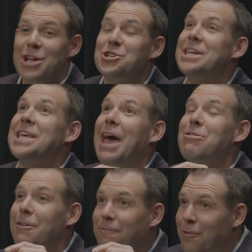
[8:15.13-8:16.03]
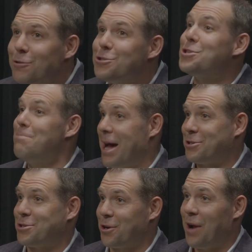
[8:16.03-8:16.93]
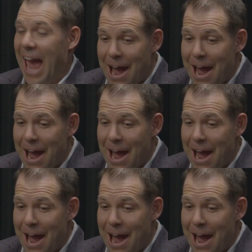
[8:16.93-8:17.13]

Chase, the first semester,